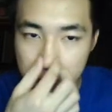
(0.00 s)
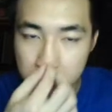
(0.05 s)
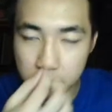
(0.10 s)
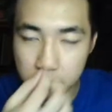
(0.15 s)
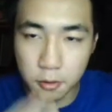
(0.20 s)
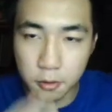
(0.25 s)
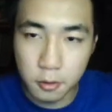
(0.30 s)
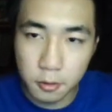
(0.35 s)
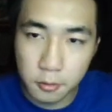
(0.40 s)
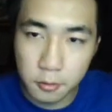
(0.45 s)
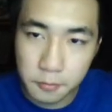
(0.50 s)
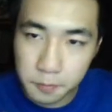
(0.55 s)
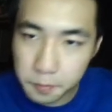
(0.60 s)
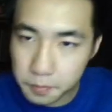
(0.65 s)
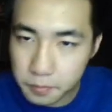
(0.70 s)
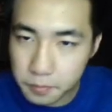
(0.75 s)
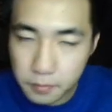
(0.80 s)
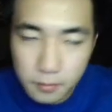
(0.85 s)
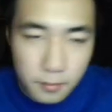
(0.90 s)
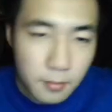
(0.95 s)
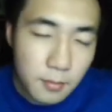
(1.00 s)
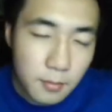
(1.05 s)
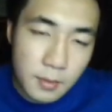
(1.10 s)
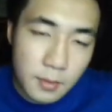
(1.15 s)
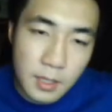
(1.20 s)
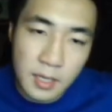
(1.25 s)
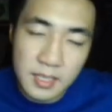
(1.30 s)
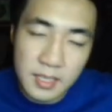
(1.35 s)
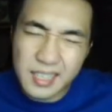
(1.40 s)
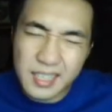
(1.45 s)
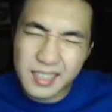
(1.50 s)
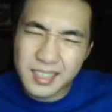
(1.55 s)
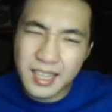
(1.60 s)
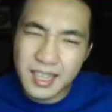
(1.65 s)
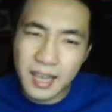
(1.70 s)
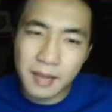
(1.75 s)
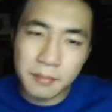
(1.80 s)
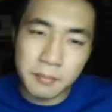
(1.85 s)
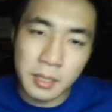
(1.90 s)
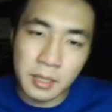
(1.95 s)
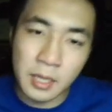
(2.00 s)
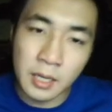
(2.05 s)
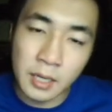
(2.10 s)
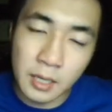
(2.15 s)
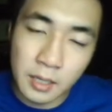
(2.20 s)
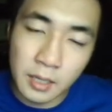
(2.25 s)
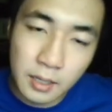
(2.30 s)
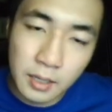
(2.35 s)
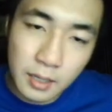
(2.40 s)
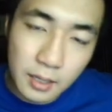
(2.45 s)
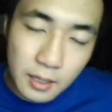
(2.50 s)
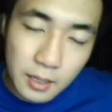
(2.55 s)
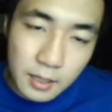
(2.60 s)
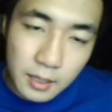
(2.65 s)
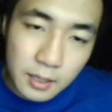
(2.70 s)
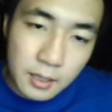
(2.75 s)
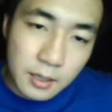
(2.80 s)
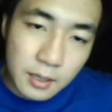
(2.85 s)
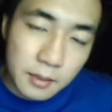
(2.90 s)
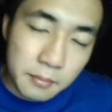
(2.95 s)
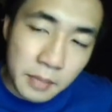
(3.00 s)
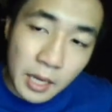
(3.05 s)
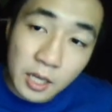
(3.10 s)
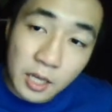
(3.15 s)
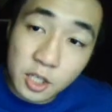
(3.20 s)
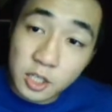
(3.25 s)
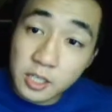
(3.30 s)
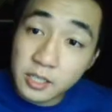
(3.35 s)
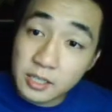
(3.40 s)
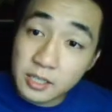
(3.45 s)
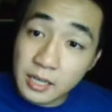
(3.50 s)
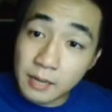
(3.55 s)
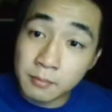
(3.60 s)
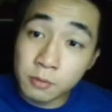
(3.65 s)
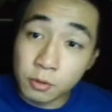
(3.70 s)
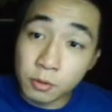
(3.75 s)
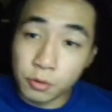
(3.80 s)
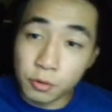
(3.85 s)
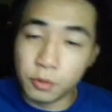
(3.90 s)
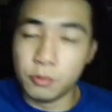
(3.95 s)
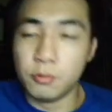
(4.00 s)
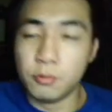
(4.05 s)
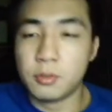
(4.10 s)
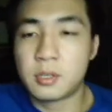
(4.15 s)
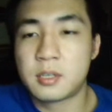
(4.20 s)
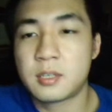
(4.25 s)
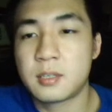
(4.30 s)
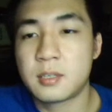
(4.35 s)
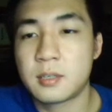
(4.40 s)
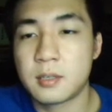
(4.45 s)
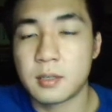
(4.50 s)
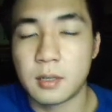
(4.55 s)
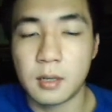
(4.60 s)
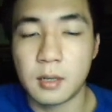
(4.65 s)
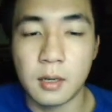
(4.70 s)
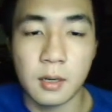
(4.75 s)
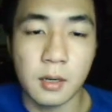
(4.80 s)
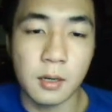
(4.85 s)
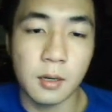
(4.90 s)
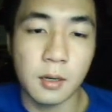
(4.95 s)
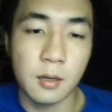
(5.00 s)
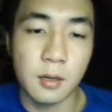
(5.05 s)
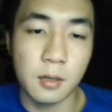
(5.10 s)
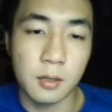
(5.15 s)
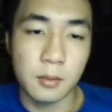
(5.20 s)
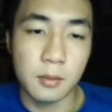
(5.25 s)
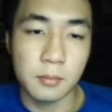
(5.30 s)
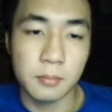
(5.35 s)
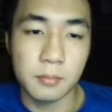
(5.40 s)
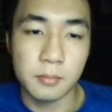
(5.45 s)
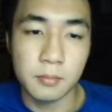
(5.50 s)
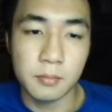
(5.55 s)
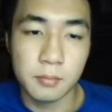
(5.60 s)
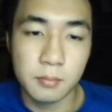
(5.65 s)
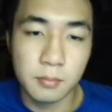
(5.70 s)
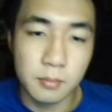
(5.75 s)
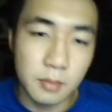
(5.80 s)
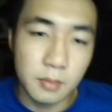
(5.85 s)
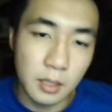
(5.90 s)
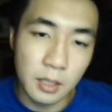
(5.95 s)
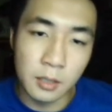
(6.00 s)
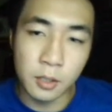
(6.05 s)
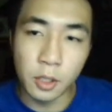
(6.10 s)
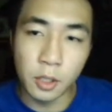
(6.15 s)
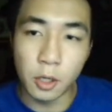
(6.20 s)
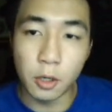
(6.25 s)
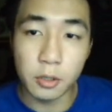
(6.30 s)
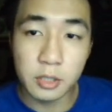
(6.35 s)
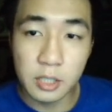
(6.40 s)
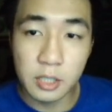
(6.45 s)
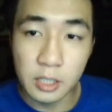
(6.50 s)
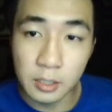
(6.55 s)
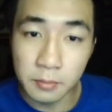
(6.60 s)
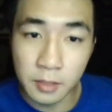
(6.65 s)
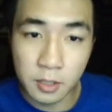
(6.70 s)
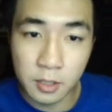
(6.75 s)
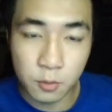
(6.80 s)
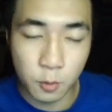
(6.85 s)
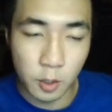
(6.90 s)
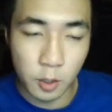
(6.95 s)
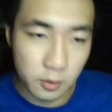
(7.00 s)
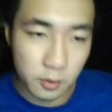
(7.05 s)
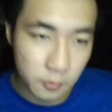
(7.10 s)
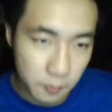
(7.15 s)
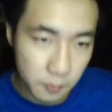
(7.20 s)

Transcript: So his attack may actually come to use in your team as well.